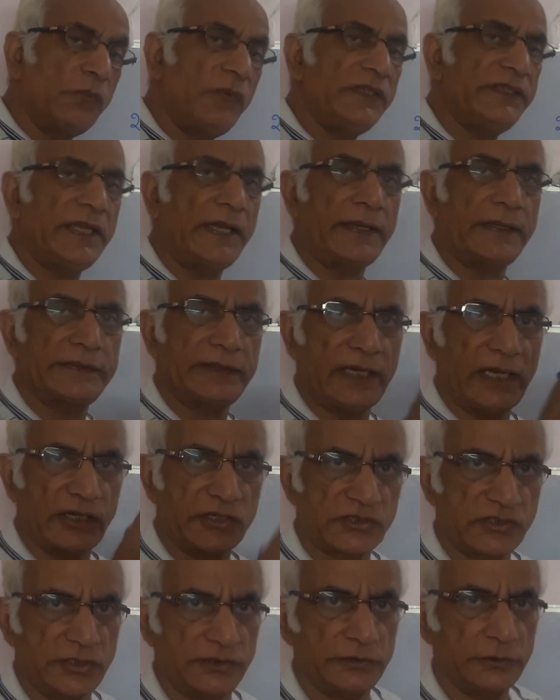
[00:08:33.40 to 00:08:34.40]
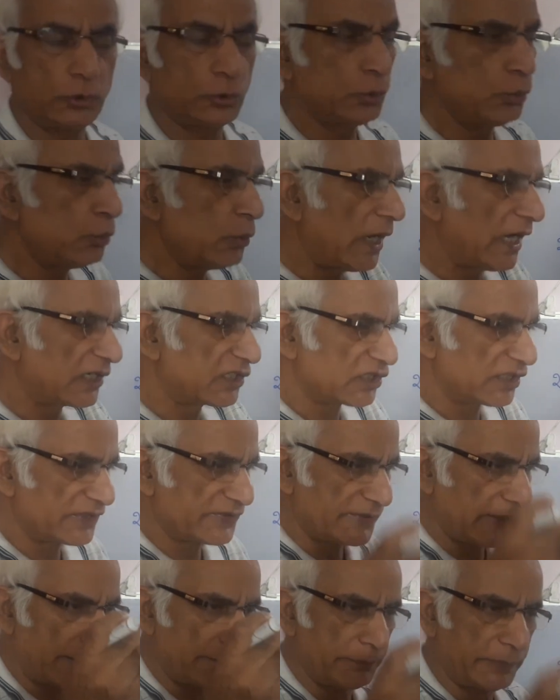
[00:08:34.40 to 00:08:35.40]
with another action. Two
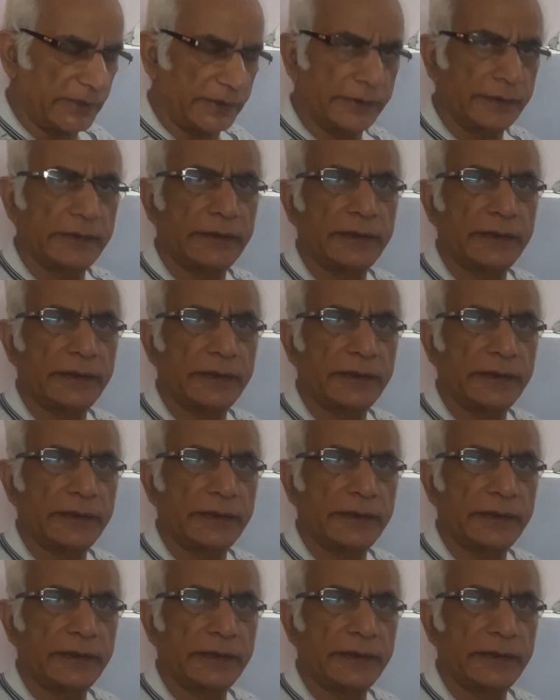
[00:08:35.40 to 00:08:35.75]
actions happen.